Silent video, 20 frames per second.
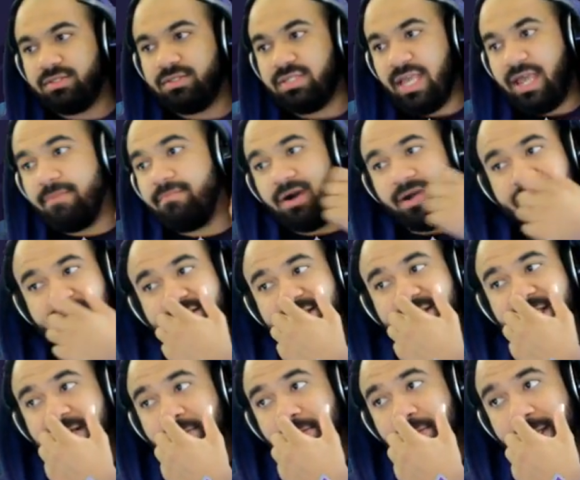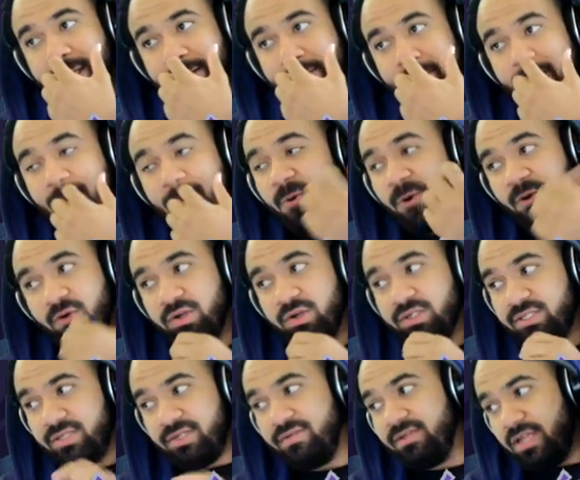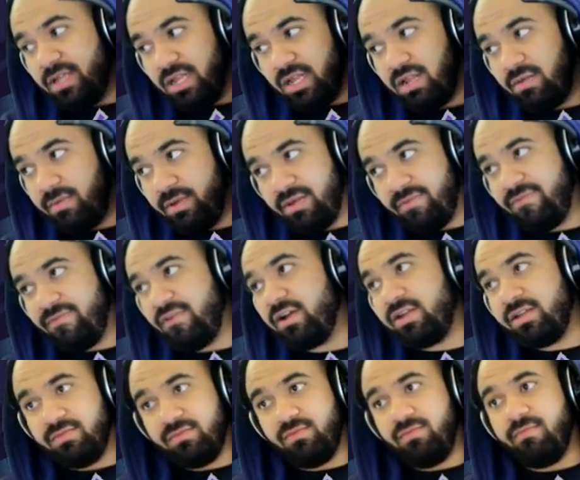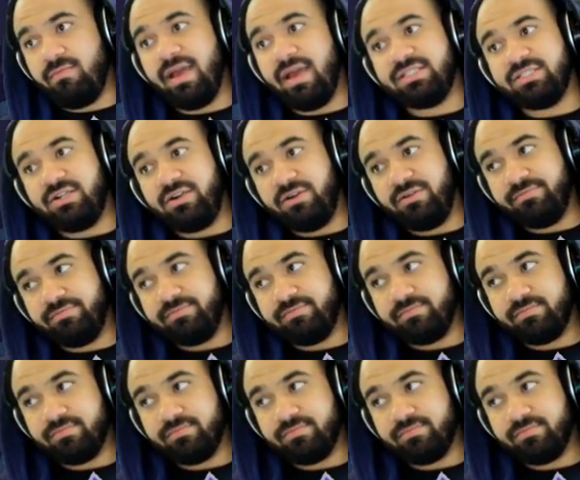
10 bucks, it's not on Mareanie or Corsola. It'll be a fucking Magikarp.